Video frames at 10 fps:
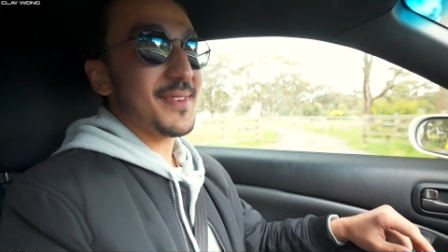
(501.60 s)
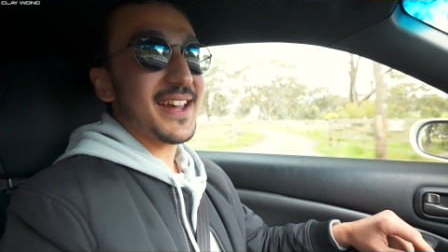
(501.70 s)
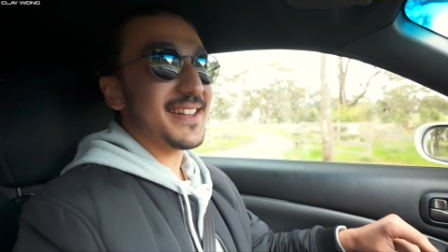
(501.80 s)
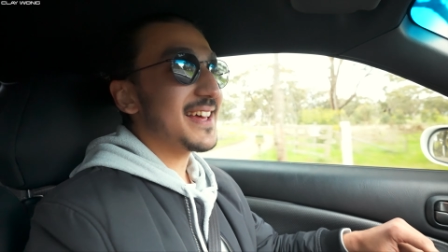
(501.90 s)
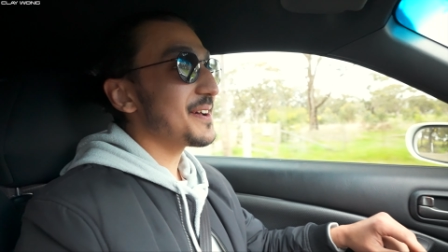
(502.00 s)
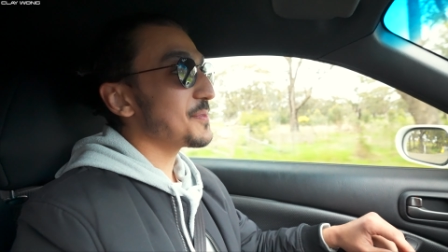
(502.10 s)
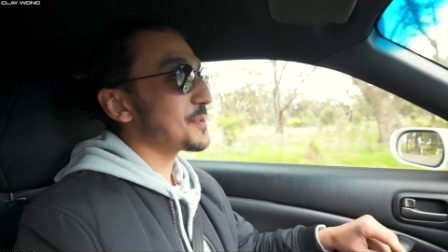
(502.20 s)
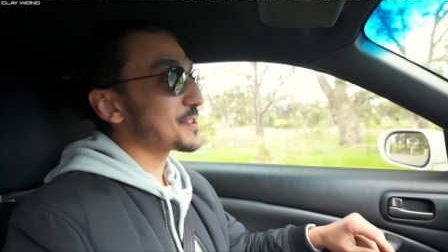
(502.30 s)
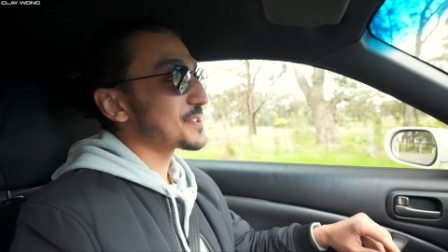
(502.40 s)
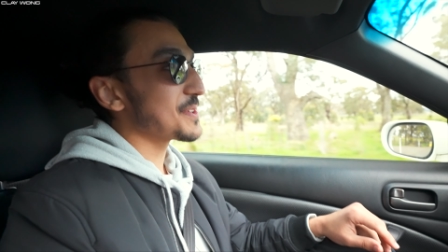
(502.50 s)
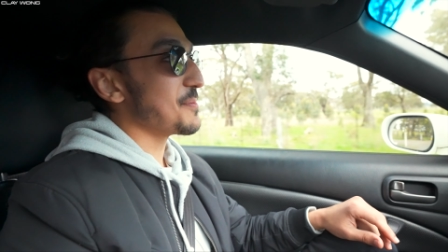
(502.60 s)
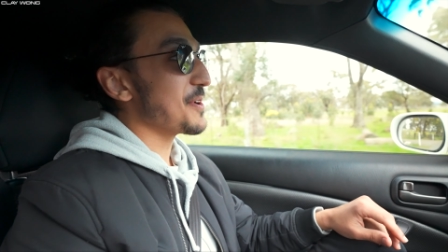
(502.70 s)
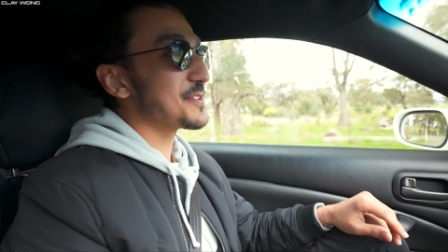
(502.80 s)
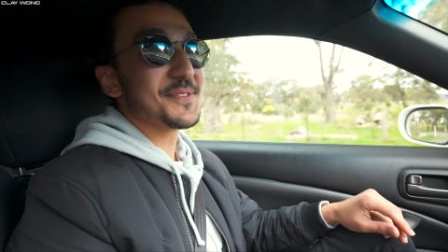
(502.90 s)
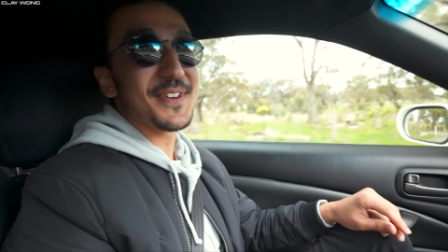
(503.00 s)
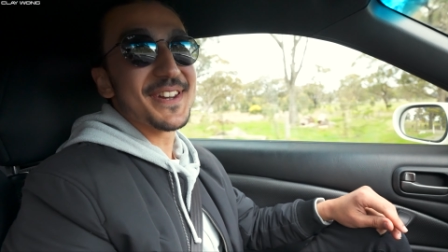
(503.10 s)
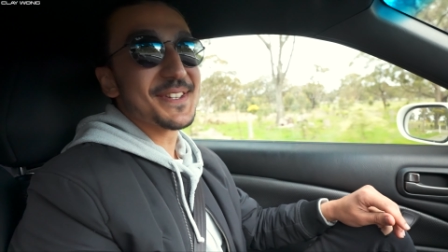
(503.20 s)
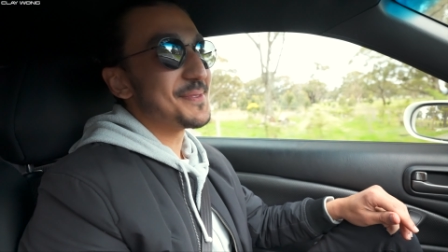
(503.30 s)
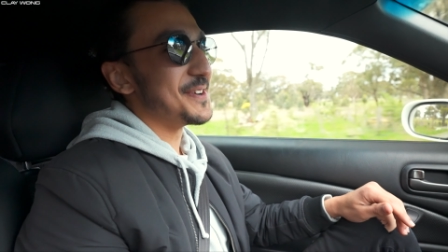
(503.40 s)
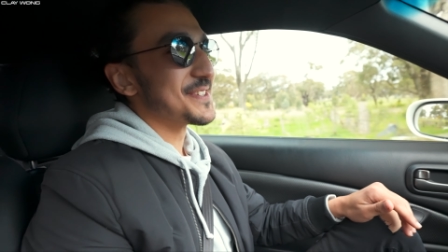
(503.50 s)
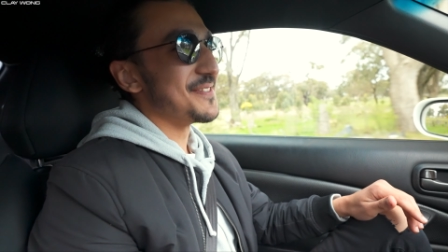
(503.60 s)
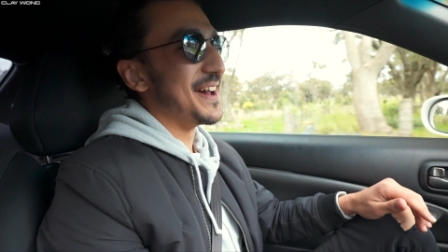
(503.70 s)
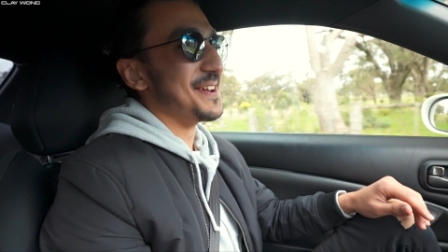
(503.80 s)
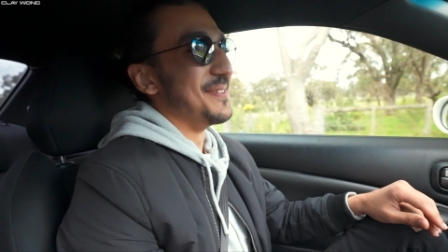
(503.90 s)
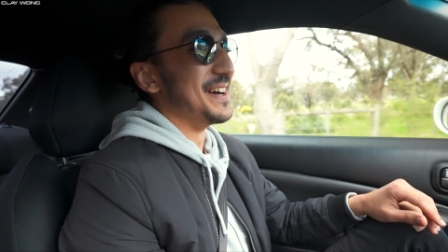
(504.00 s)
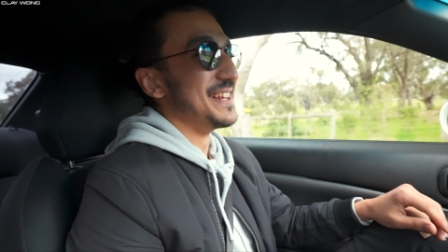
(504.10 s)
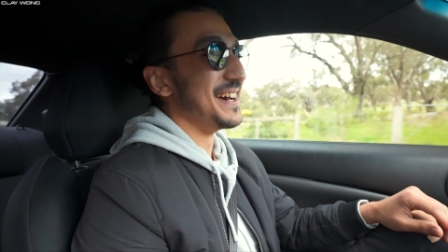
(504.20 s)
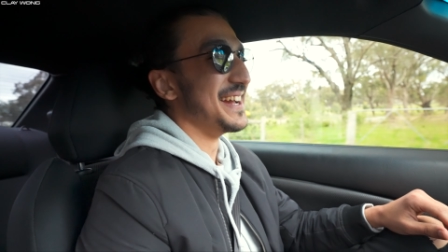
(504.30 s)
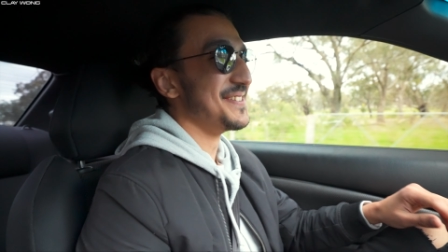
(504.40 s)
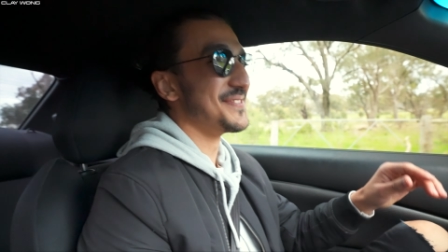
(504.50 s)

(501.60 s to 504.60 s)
Man, that was the most fun experience I've had in my life.